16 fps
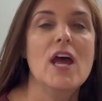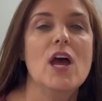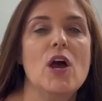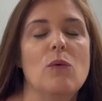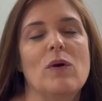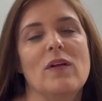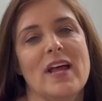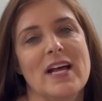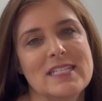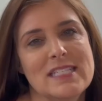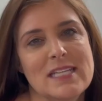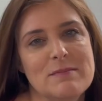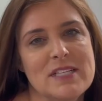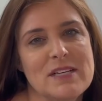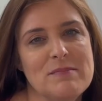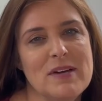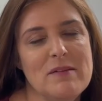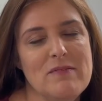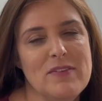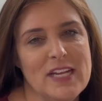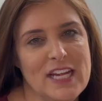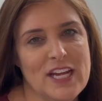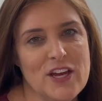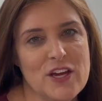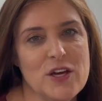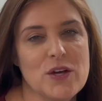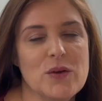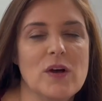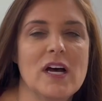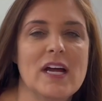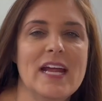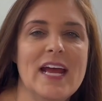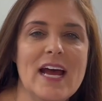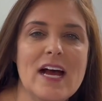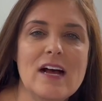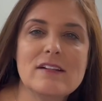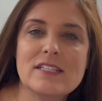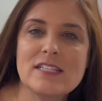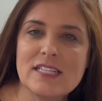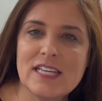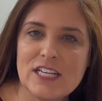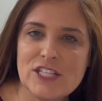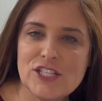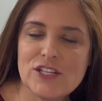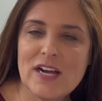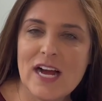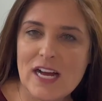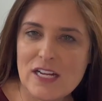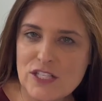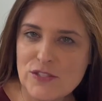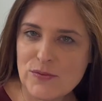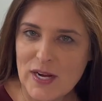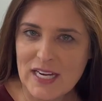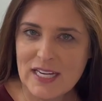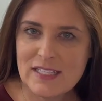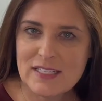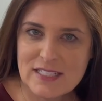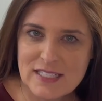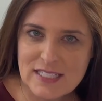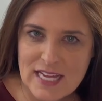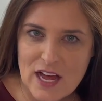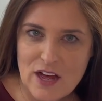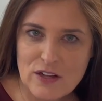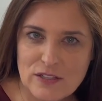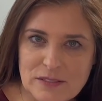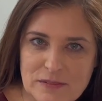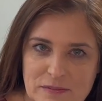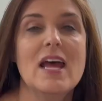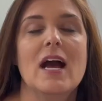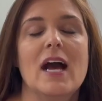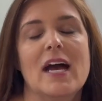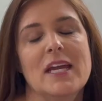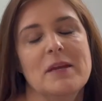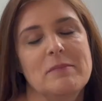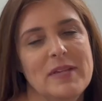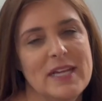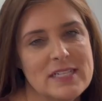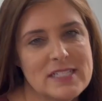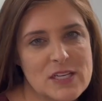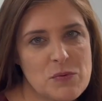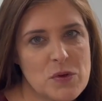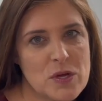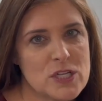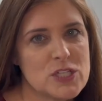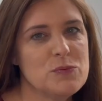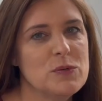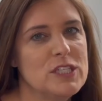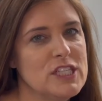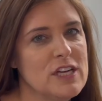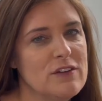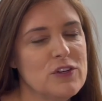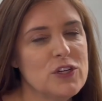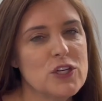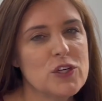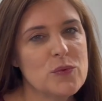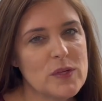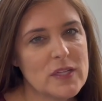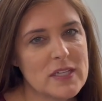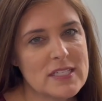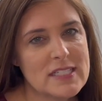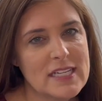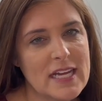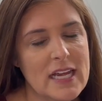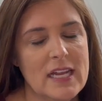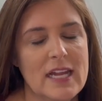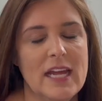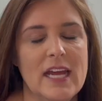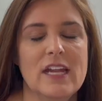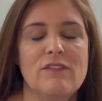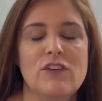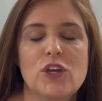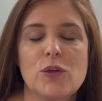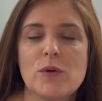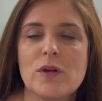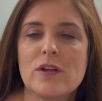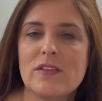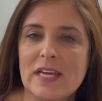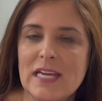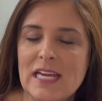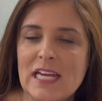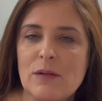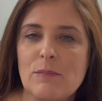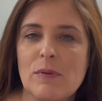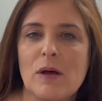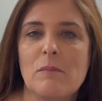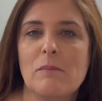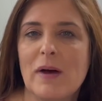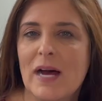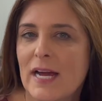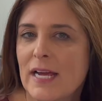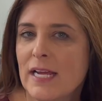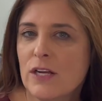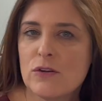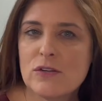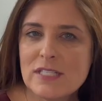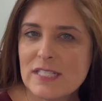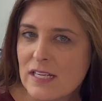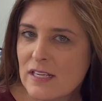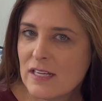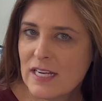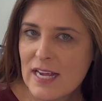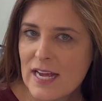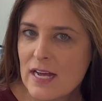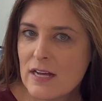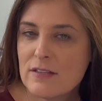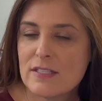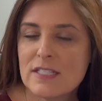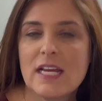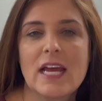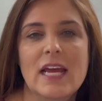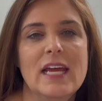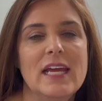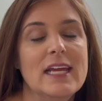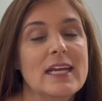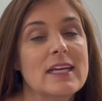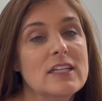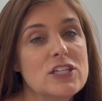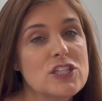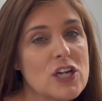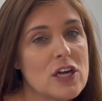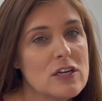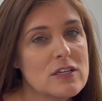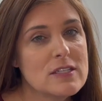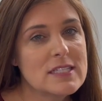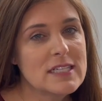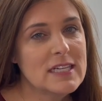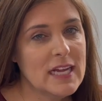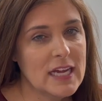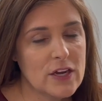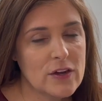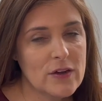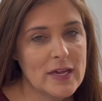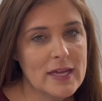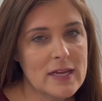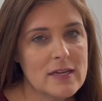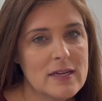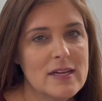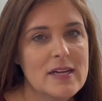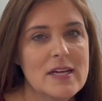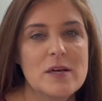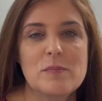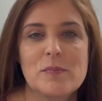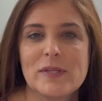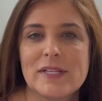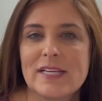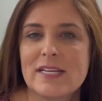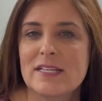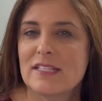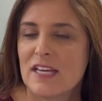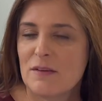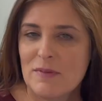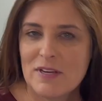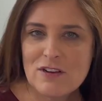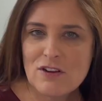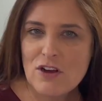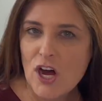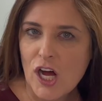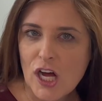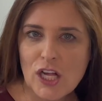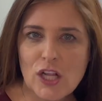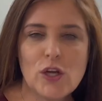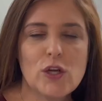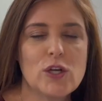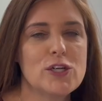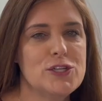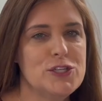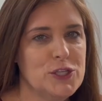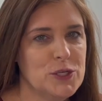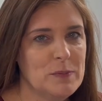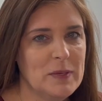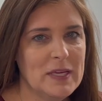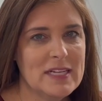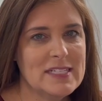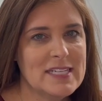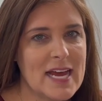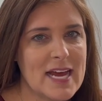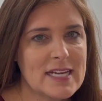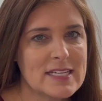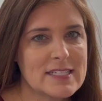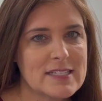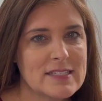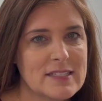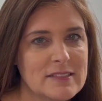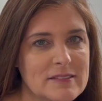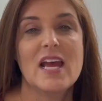Well, that sums up my video on how to get your house ready to sell. I am Nancy Walsh with Jeff Cook Real Estate, and if you are thinking about buying or selling a house in the Charleston area, please give me a call or shoot me a text.